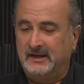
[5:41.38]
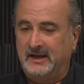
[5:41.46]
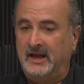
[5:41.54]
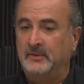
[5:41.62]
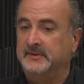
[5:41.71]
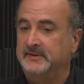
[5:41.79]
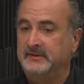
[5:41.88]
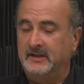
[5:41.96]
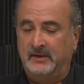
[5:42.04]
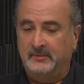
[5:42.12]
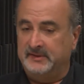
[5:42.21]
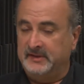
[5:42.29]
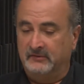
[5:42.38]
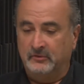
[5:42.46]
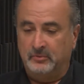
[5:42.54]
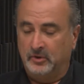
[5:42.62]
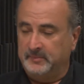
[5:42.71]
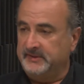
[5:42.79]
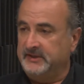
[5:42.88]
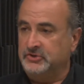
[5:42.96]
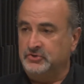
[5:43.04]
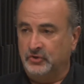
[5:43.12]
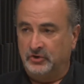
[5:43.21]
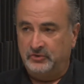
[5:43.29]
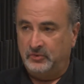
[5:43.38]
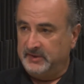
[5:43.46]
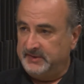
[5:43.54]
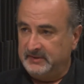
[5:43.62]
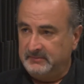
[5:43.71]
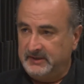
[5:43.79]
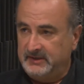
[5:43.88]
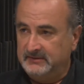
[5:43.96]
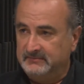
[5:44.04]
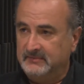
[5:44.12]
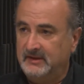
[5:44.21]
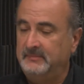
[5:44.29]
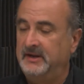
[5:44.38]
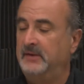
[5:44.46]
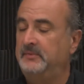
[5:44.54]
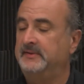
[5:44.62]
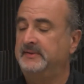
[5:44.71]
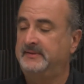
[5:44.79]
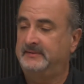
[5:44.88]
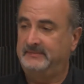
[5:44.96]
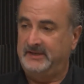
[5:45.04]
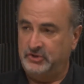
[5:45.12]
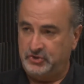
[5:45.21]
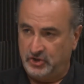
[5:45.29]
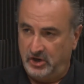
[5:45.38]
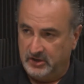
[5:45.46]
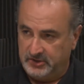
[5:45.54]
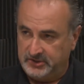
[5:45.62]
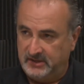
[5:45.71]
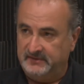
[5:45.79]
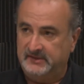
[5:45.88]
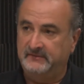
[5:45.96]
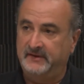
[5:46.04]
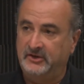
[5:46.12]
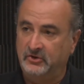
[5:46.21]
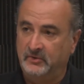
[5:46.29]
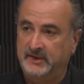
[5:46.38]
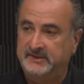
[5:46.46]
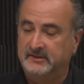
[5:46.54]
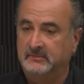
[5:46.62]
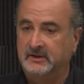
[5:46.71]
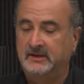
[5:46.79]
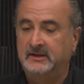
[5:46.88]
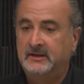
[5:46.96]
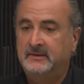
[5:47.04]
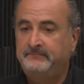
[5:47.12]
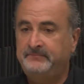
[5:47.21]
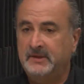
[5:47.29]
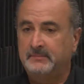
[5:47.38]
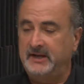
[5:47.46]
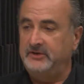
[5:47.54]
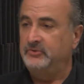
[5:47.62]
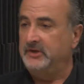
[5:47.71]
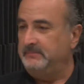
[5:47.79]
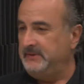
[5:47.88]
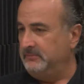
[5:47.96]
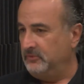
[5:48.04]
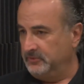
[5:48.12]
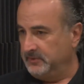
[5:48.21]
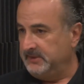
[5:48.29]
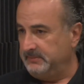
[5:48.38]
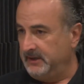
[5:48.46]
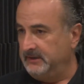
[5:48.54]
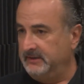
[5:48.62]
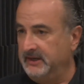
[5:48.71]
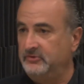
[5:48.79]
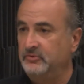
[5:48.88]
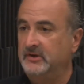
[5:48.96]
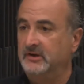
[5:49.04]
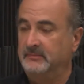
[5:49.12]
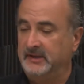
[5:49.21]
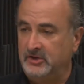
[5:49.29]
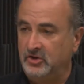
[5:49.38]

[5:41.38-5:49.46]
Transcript: I was never purposely a jerk towards somebody. I mean, I was in charge, obviously, if I had to arrest somebody. But I treated people with respect, and I treated them like